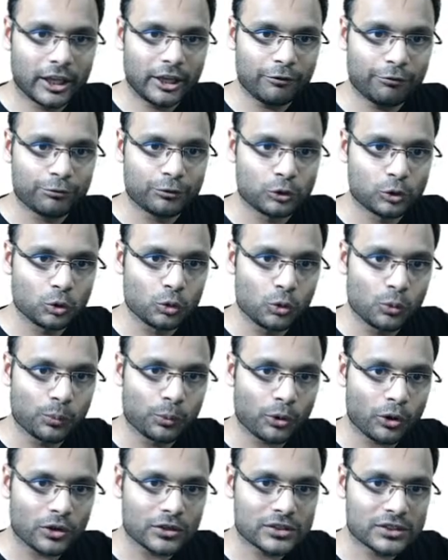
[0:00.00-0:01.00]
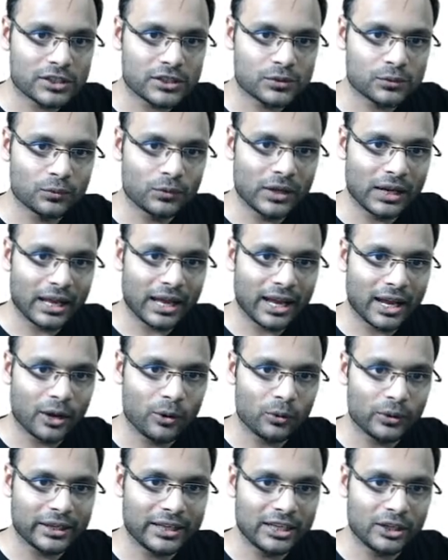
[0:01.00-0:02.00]
If two process will
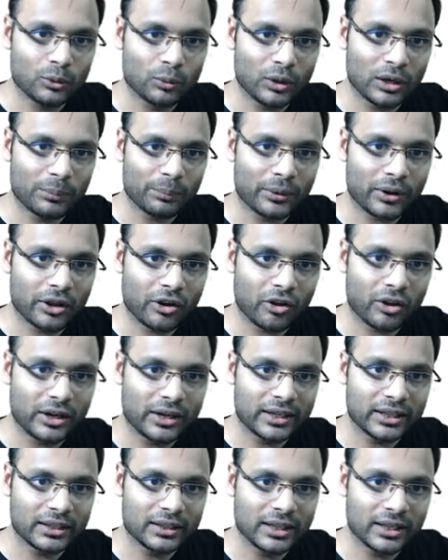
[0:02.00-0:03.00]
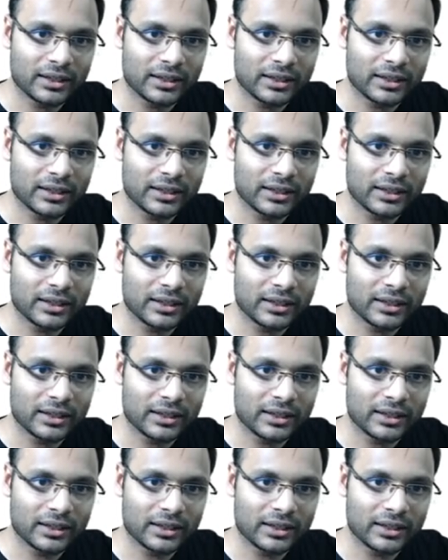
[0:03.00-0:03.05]
have equal priority,